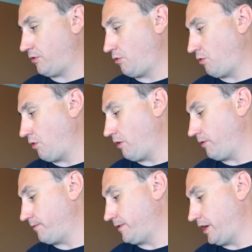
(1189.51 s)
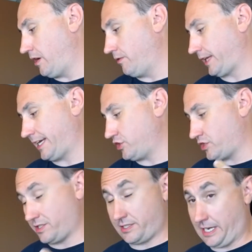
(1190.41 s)
or the kids
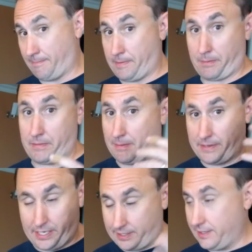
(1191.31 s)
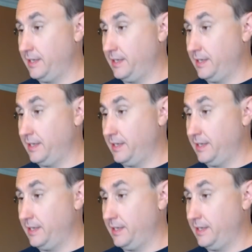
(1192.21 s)
just need a pick-me-up, they need